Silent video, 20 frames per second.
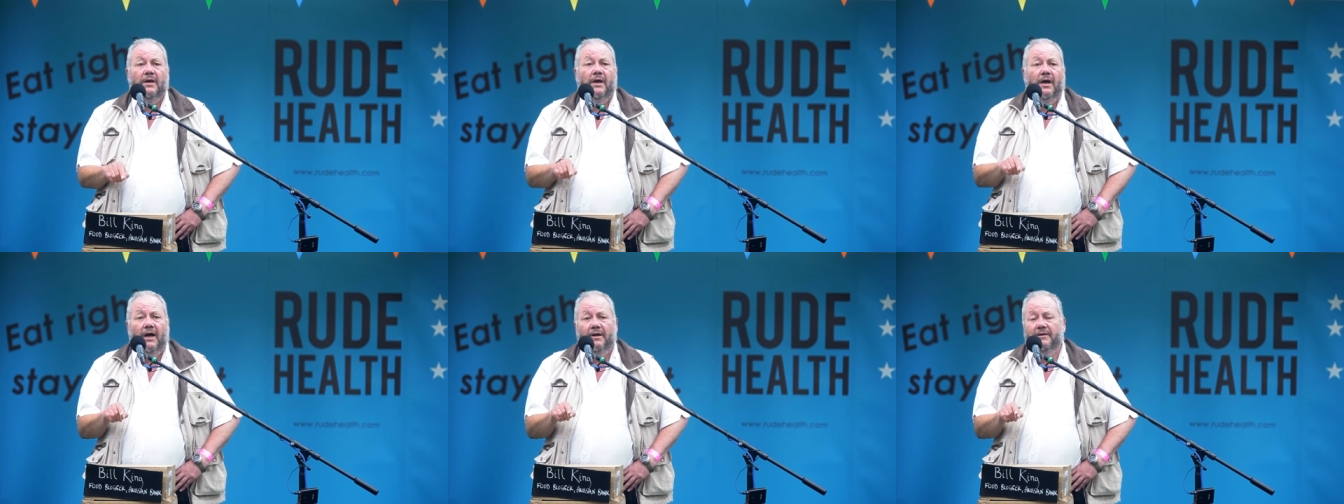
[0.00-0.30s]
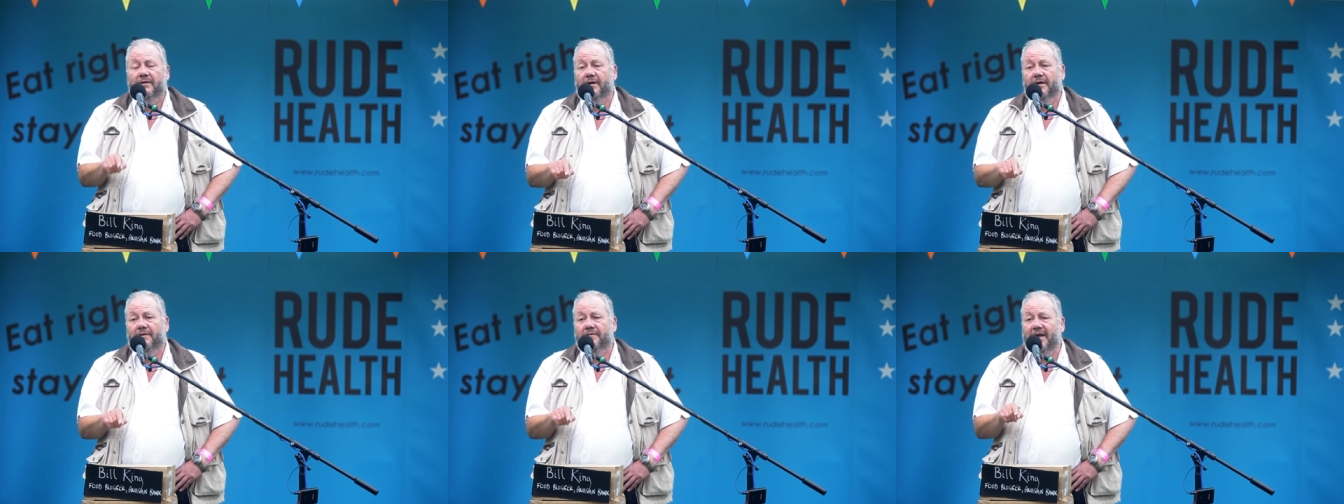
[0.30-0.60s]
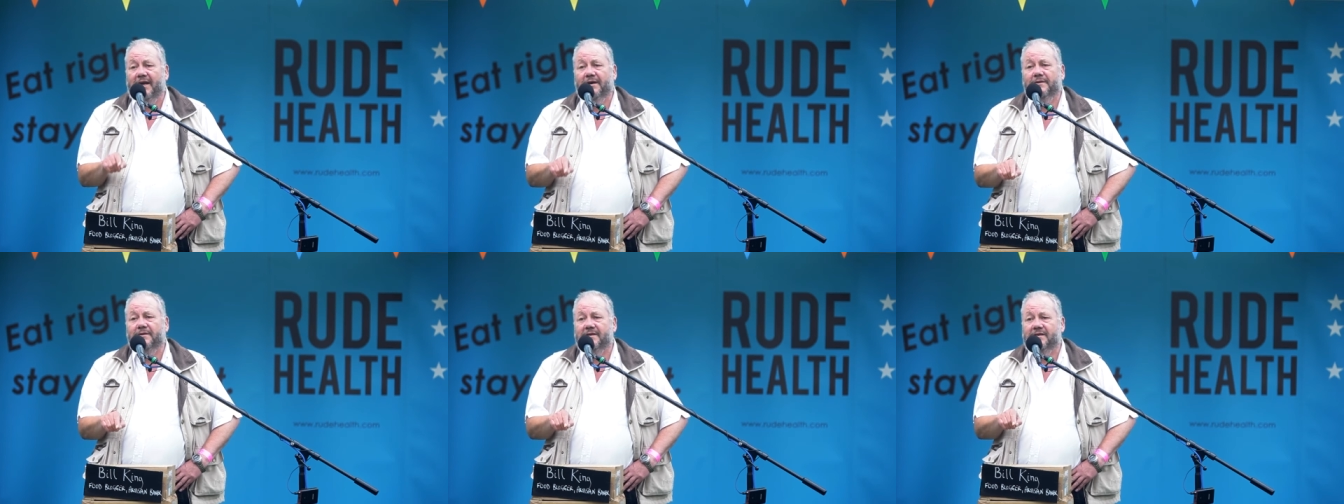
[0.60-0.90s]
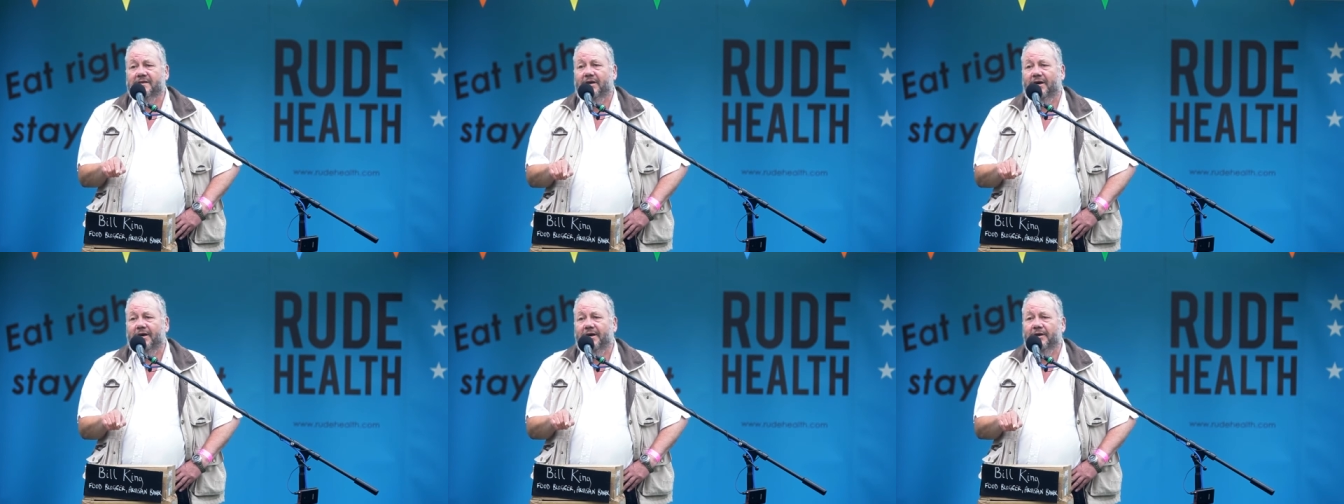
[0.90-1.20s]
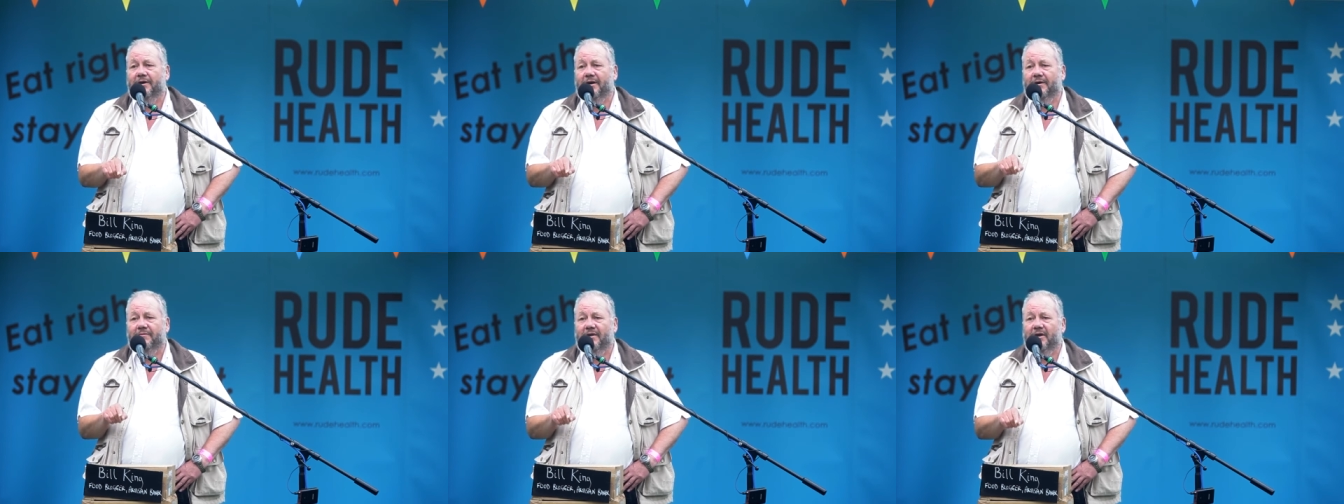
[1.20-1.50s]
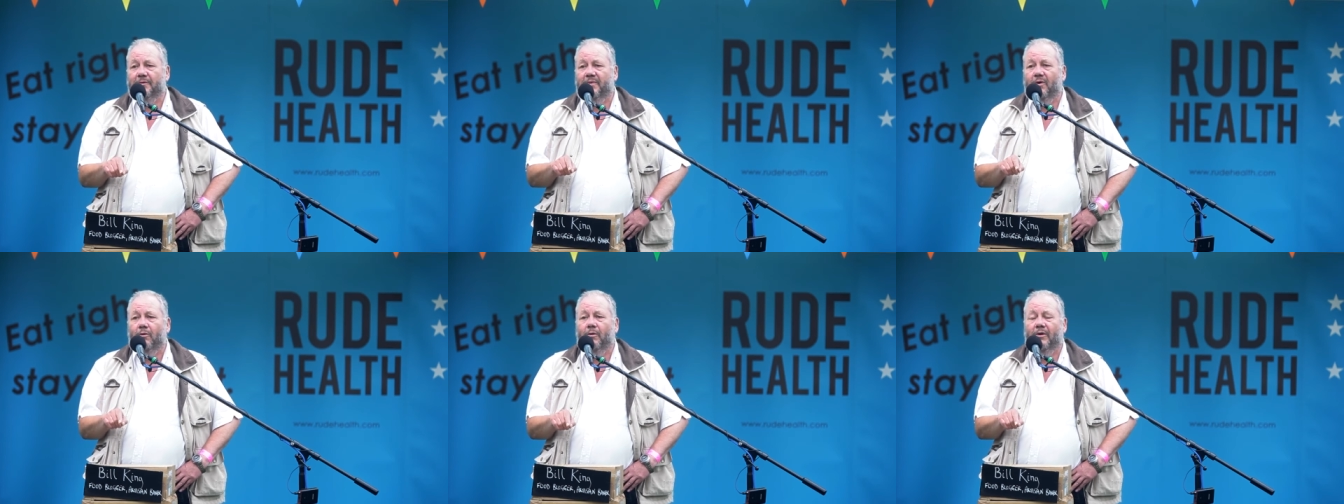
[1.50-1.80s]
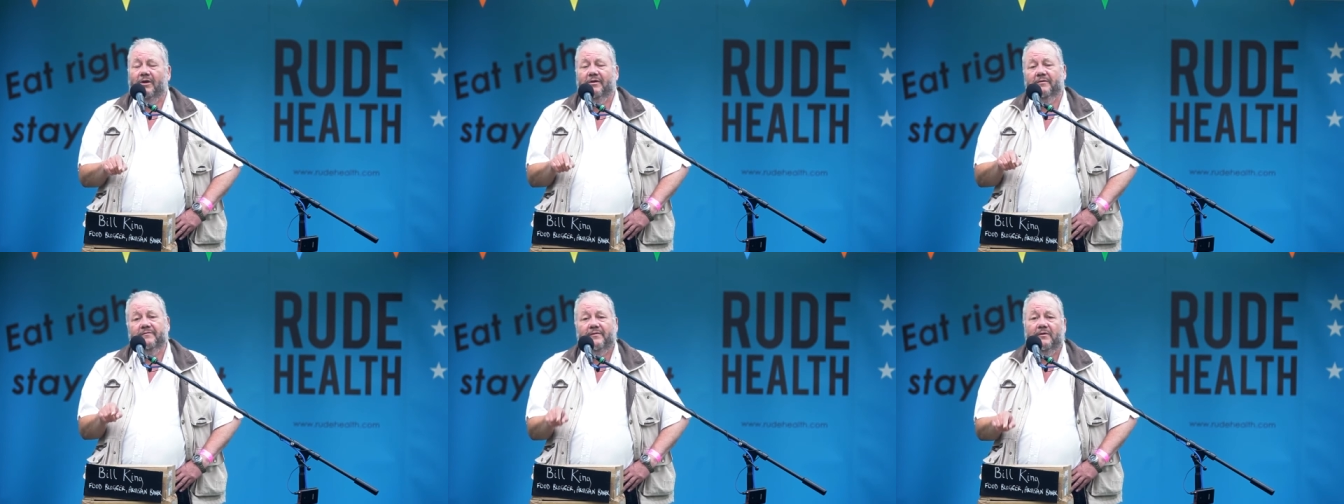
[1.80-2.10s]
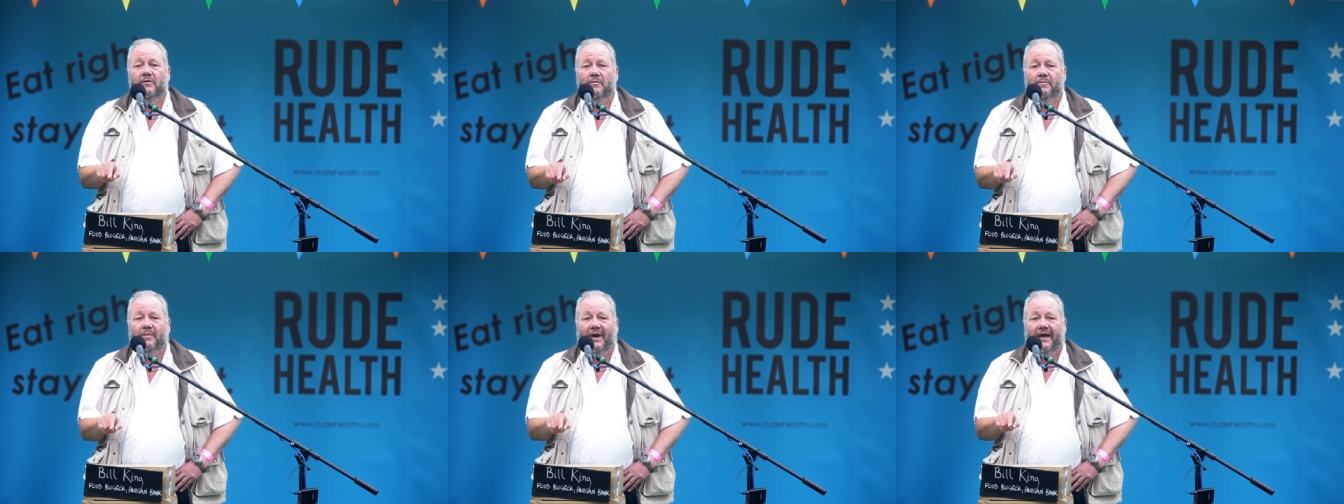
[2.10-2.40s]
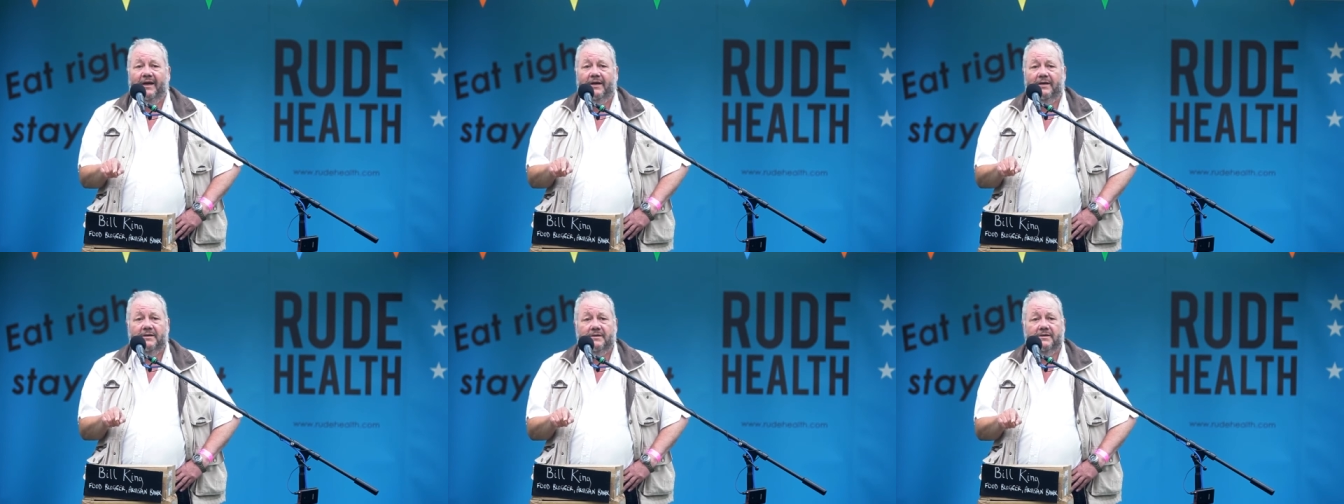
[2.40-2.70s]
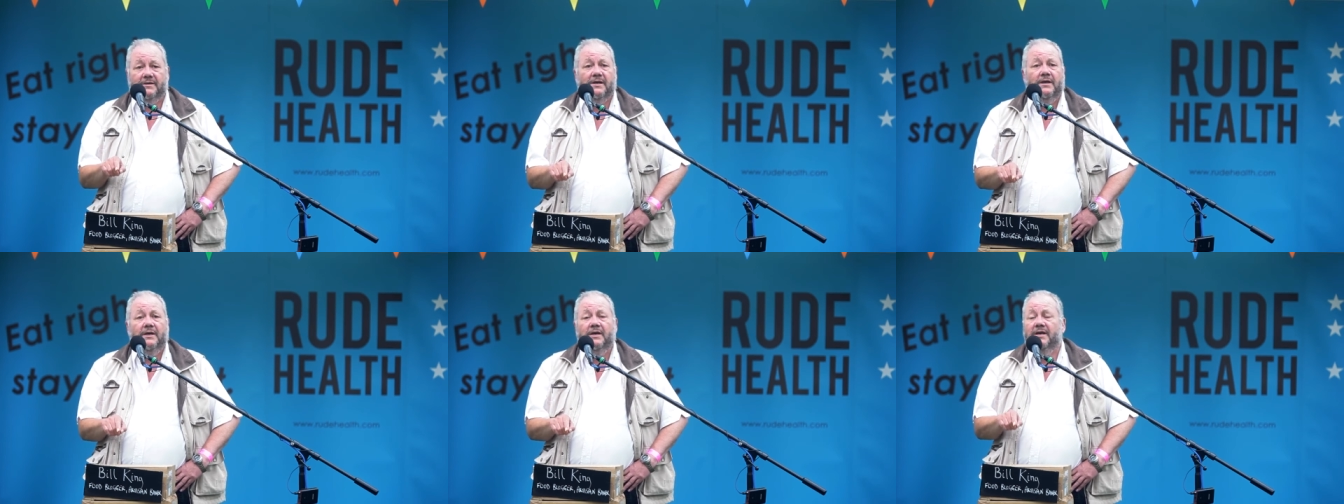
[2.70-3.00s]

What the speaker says: And the other side of the appalling food blaggers